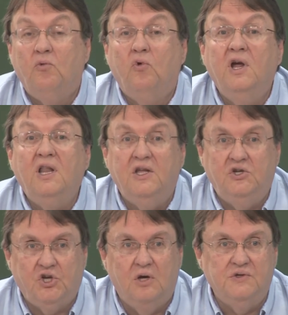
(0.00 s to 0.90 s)
he really
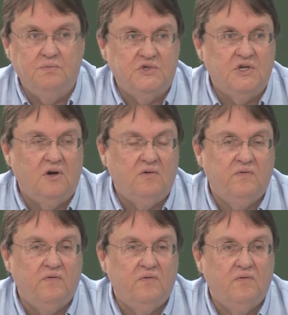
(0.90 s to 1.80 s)
shows
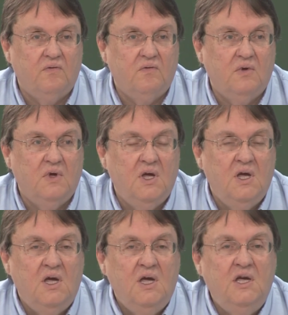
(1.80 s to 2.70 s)
himself.
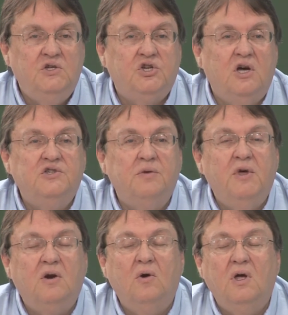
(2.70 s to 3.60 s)
He shows
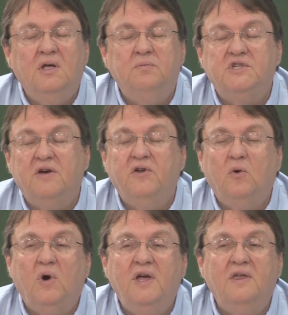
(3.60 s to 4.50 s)
himself in
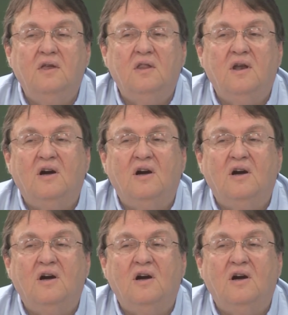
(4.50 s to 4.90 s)
a way that